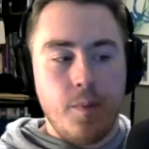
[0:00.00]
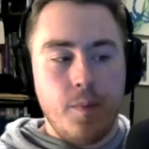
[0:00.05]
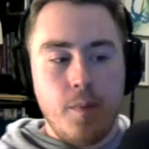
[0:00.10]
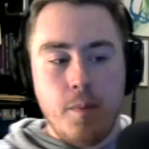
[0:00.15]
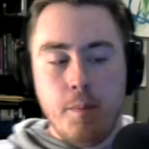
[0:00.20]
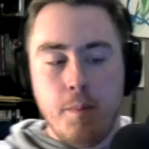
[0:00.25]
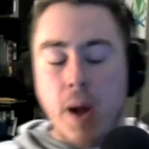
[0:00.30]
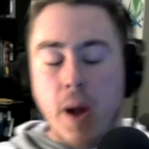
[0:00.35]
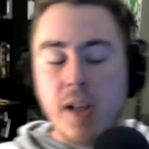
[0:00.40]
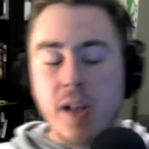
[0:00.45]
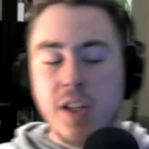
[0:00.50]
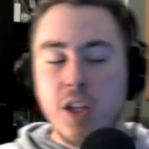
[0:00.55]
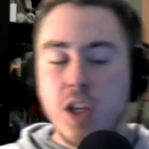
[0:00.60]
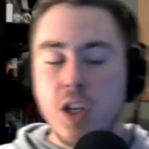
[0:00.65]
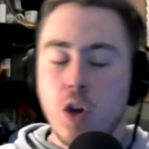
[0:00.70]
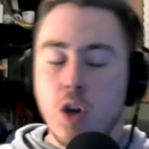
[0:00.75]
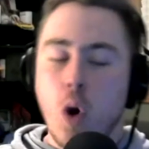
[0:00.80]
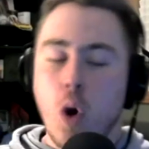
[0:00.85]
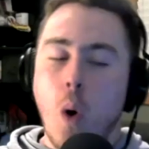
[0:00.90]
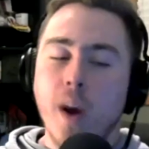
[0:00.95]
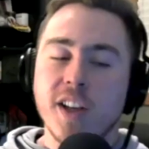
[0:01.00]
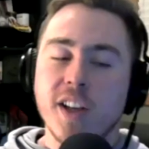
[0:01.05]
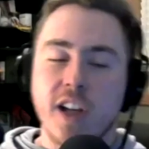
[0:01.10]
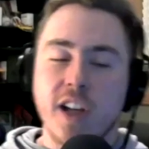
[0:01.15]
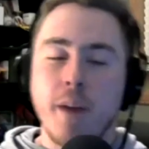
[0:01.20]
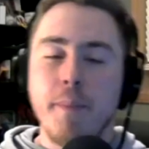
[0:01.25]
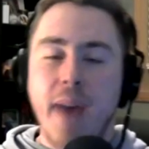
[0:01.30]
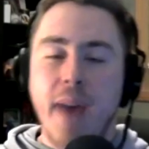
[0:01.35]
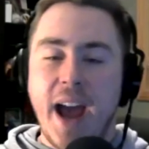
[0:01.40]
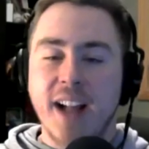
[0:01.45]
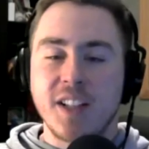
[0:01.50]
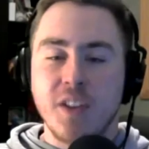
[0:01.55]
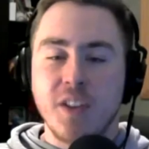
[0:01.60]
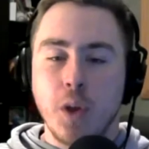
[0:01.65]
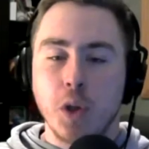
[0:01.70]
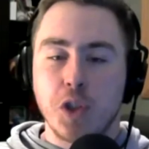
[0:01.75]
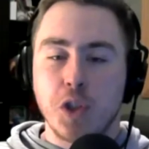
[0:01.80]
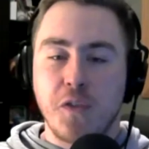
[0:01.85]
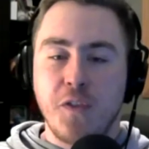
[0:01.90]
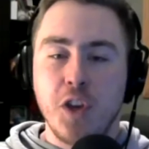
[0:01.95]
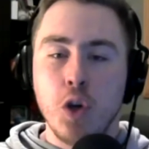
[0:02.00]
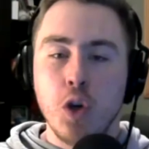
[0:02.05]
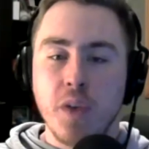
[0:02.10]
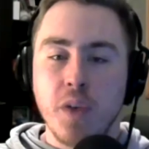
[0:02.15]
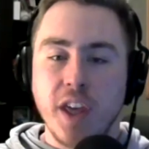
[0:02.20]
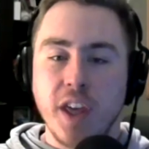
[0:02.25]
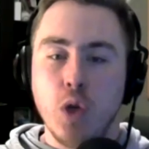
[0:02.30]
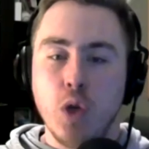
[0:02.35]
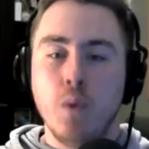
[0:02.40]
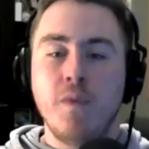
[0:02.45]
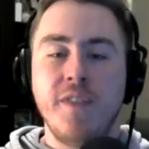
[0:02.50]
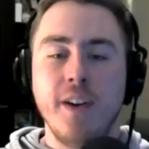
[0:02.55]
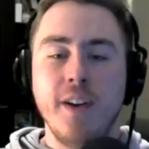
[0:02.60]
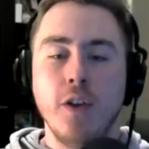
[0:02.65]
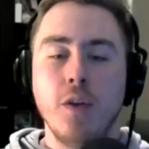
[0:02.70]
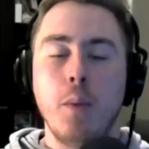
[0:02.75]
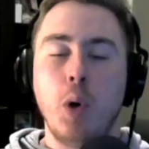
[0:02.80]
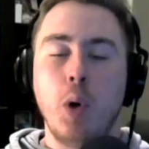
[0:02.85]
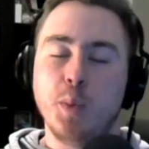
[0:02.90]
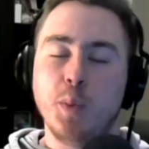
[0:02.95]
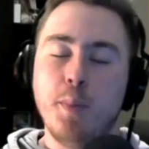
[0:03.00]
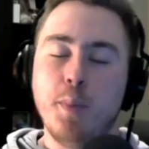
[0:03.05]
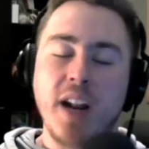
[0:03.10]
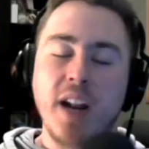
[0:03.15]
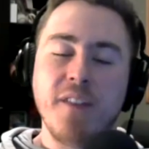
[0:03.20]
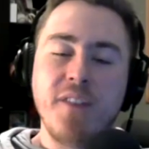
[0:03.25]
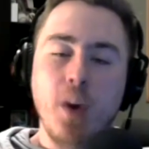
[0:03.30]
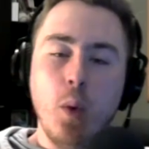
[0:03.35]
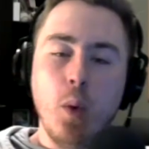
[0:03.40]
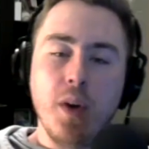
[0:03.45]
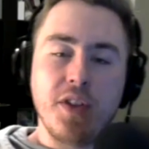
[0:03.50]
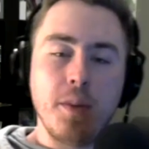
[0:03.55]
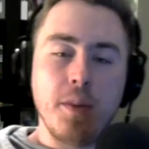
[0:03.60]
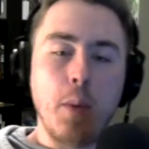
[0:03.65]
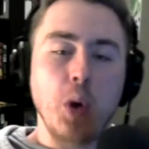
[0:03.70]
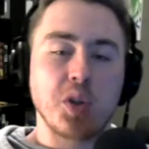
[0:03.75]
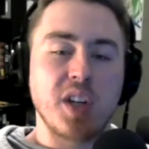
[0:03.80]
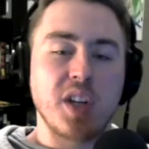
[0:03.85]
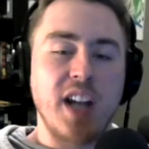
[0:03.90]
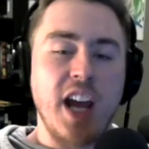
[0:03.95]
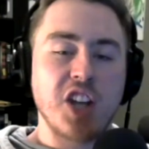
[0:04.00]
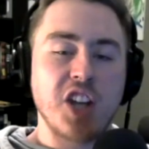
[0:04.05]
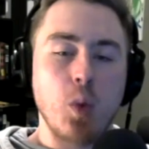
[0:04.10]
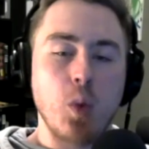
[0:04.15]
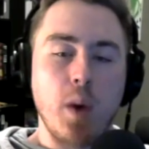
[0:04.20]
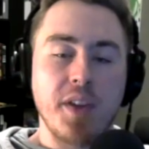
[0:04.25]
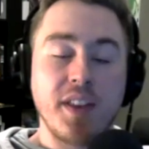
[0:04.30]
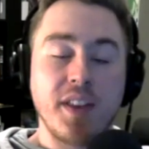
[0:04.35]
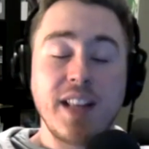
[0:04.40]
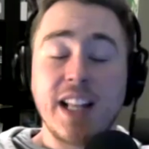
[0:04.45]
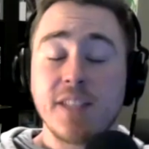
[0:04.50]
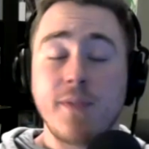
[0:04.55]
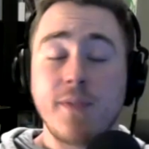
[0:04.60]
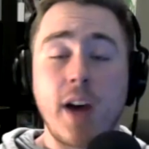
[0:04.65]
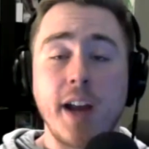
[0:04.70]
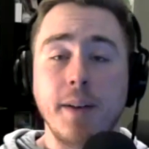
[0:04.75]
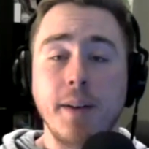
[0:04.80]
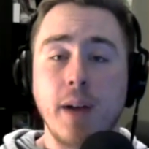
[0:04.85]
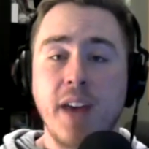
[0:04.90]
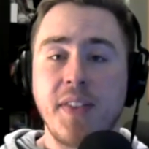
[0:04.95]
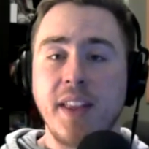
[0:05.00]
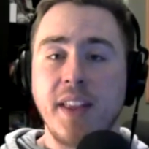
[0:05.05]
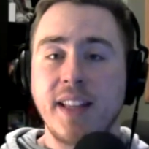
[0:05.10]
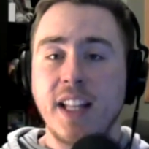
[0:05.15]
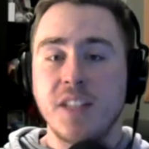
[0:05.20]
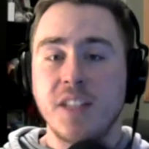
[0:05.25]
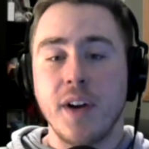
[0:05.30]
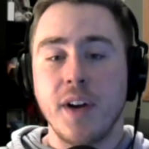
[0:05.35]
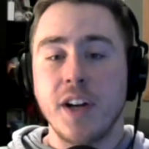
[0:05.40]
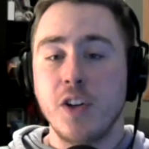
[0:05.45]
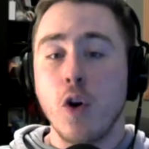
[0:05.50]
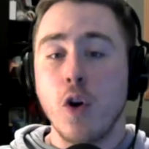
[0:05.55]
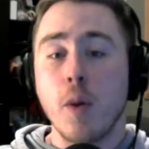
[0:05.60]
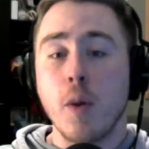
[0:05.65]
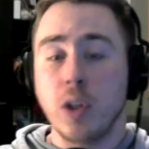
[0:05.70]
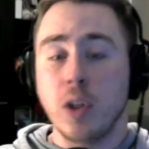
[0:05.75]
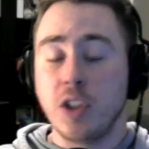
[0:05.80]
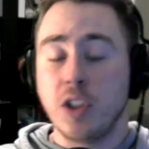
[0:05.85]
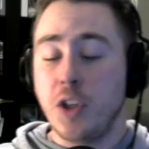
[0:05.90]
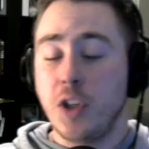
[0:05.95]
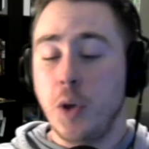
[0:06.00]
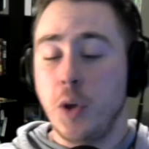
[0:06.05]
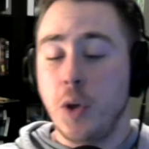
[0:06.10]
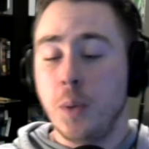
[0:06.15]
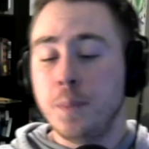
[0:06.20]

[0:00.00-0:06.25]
but you always come back to those few that you feel the most benefit with, the most connection with, and that's fine. I think that's very normal to do.